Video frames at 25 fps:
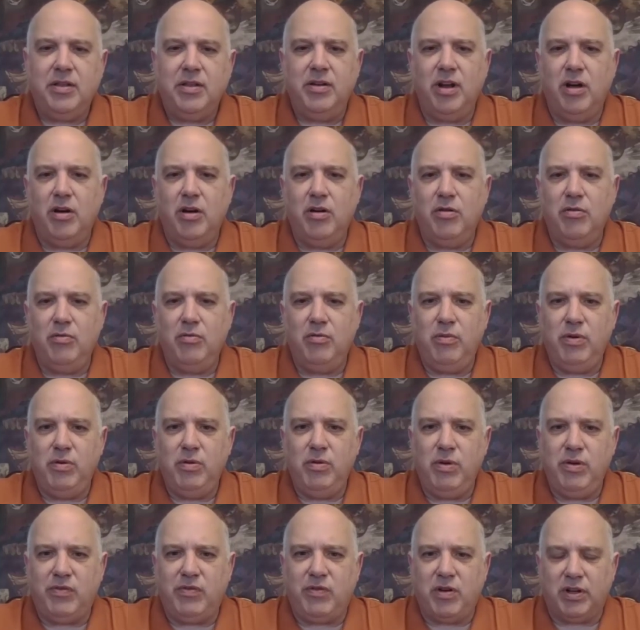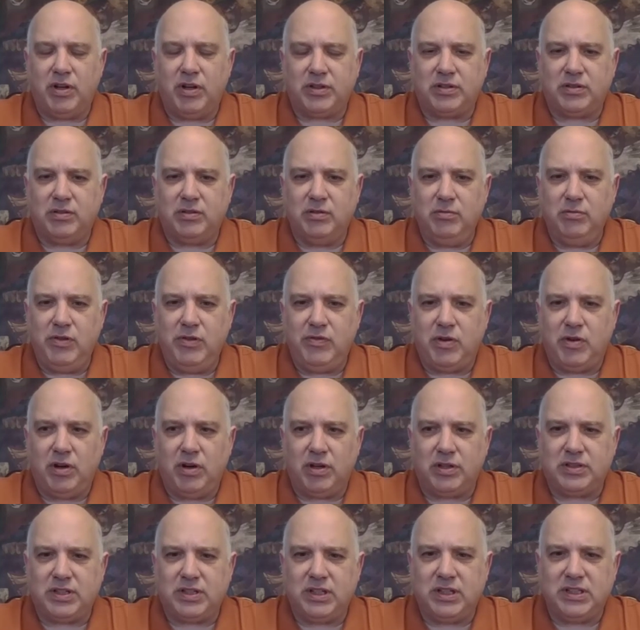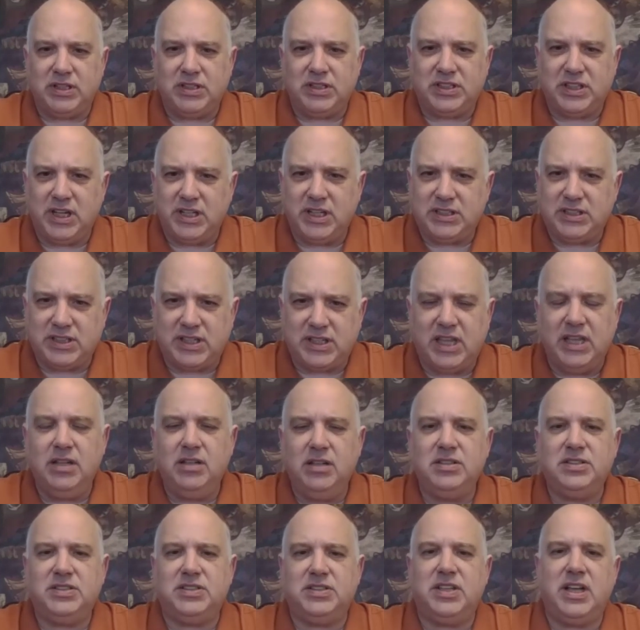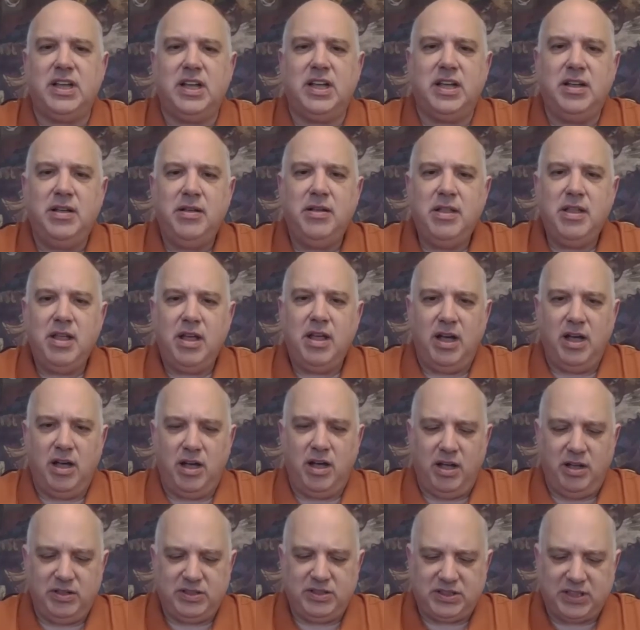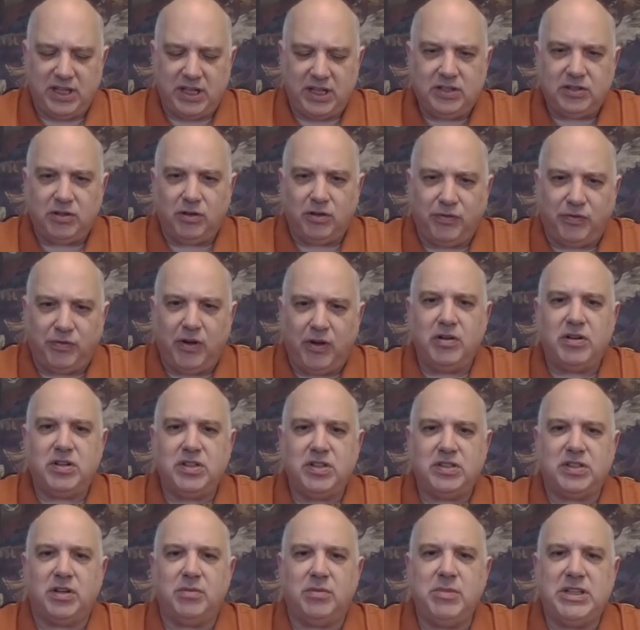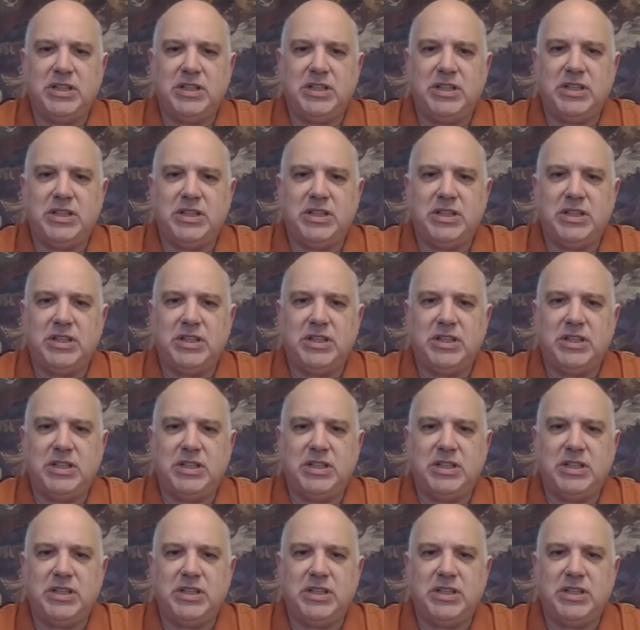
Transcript: you know, we've got shared skills there, central focus on